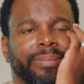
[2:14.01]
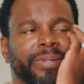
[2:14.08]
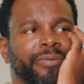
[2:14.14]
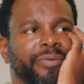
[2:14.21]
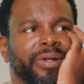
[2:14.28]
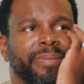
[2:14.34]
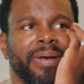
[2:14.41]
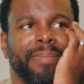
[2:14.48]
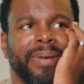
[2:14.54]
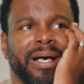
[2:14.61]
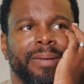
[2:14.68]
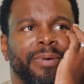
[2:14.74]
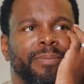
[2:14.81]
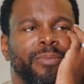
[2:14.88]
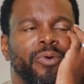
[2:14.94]
Been reading my
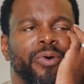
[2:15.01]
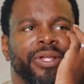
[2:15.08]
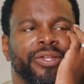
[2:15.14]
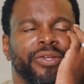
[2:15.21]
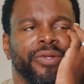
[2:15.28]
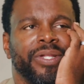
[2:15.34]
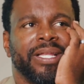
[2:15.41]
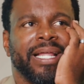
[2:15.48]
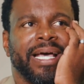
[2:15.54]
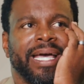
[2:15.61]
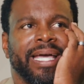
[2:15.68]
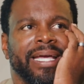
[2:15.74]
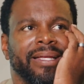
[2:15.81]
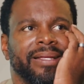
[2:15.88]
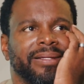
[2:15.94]
Bible morning, noon, and
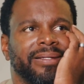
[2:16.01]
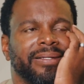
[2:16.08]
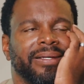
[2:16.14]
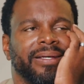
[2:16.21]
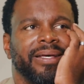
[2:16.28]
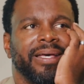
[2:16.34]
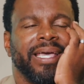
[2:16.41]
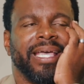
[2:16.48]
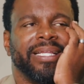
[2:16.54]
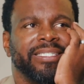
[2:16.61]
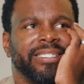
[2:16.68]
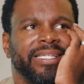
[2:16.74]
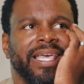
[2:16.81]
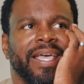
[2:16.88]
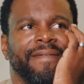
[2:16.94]
night, and
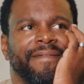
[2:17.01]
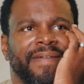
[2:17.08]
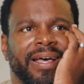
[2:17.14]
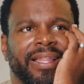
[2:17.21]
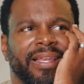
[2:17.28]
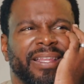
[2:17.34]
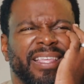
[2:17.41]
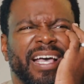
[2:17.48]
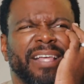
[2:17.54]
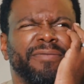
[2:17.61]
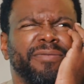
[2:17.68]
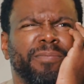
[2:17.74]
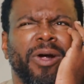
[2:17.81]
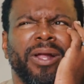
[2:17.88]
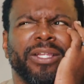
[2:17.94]
just can't find anything. I
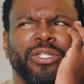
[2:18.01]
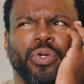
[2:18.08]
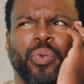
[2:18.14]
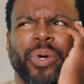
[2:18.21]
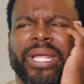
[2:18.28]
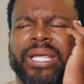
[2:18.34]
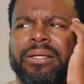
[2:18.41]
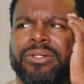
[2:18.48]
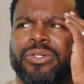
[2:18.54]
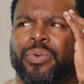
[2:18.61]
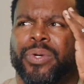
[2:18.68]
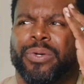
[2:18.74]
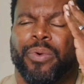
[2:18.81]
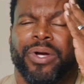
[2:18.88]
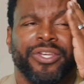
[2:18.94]
was probably 20,
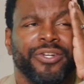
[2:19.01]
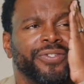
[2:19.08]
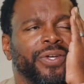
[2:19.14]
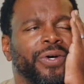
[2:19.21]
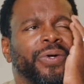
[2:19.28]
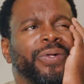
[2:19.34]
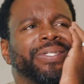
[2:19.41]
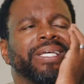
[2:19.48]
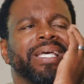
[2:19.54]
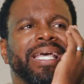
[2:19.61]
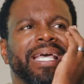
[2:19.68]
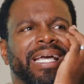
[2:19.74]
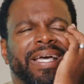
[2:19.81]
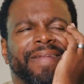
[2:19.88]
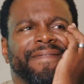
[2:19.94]
21 years old.
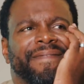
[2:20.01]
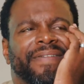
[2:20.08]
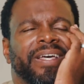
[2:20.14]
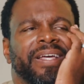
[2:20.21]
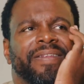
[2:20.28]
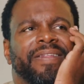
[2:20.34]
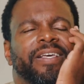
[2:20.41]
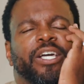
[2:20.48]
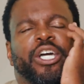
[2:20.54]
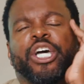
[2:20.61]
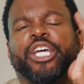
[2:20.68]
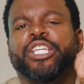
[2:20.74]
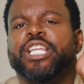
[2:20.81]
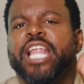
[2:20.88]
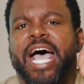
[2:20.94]
Couldn't, couldn't,
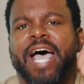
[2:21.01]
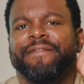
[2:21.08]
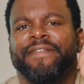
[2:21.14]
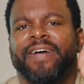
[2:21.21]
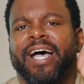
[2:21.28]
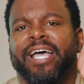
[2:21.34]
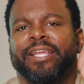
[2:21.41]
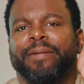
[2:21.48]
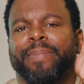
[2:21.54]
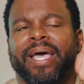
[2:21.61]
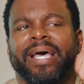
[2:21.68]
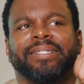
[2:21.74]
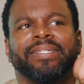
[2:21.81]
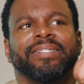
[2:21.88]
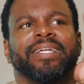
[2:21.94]
could not find a
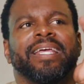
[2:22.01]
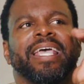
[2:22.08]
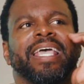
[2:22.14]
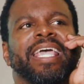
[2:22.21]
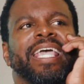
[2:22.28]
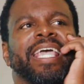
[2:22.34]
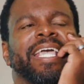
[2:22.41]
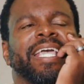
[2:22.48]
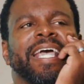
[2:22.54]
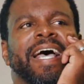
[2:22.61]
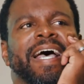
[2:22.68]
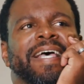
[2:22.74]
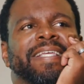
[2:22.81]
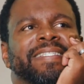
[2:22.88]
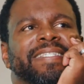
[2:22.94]
passage. And
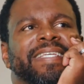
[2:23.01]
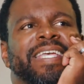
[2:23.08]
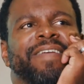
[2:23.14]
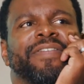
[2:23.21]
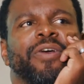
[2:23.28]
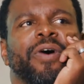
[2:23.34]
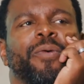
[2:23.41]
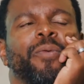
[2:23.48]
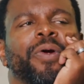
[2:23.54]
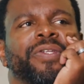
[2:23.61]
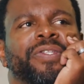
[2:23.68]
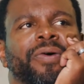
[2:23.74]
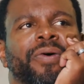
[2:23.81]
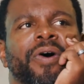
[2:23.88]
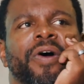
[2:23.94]
guys, even though I worked
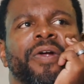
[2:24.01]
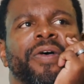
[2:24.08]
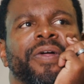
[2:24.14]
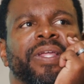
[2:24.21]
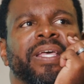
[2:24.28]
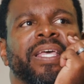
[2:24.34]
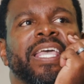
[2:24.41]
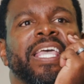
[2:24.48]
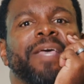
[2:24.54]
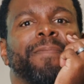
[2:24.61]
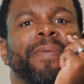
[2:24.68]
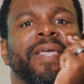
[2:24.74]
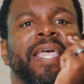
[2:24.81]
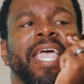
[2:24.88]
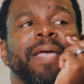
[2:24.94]
so hard on it, it
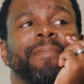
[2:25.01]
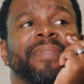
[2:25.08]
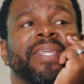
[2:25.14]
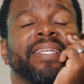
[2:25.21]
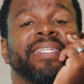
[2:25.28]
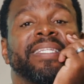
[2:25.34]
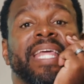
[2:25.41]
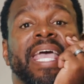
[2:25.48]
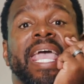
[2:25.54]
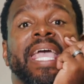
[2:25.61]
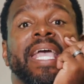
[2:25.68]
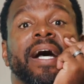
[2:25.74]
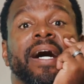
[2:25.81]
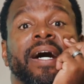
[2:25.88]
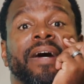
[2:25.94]
became the
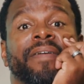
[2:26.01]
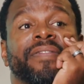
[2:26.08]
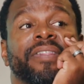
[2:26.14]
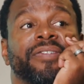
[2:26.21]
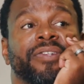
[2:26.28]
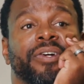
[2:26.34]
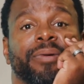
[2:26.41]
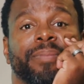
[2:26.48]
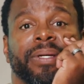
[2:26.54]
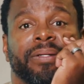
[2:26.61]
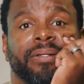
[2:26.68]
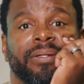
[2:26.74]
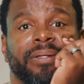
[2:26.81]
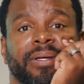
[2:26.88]
day of the sermon